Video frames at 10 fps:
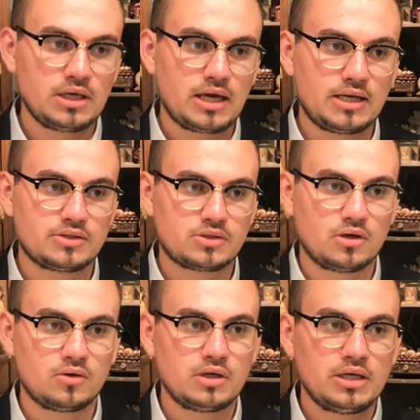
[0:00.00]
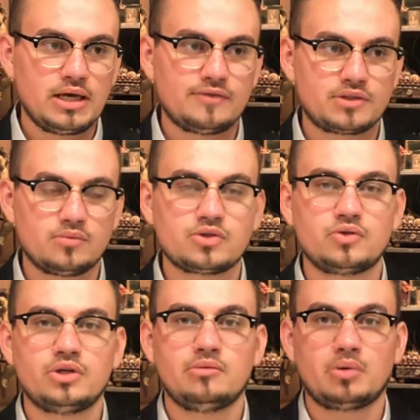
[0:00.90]
And so if someone's
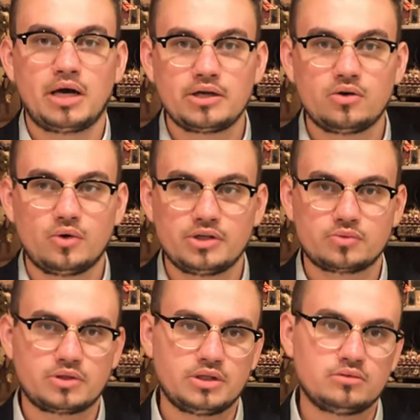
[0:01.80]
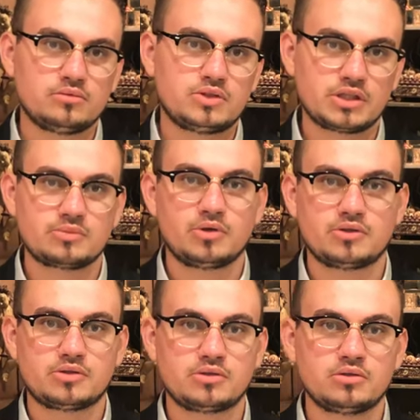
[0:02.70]
going to buy coins within six
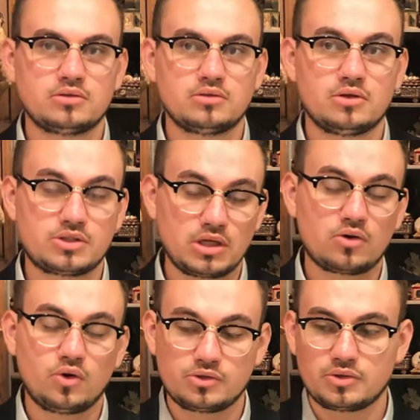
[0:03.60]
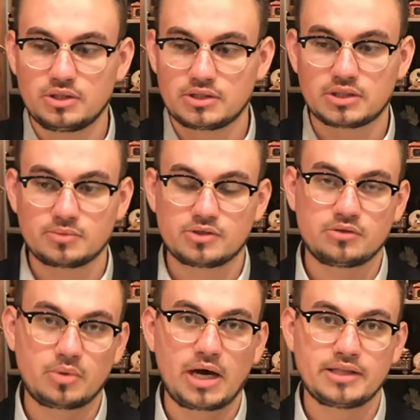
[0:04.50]
months or sell coins within six months
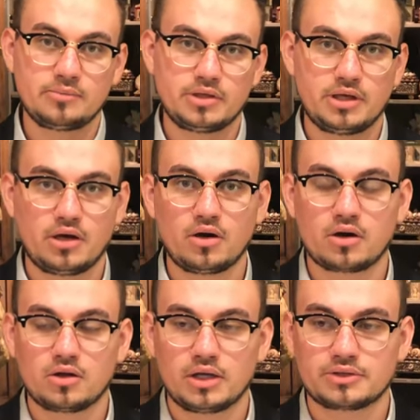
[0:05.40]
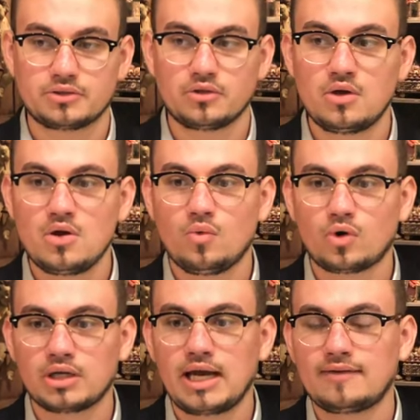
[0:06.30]
of buying them and they are a collector, we're
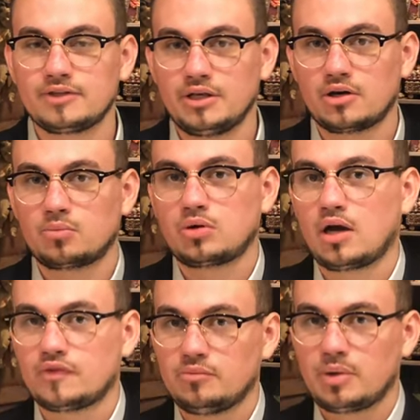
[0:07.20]
going to have to get our profit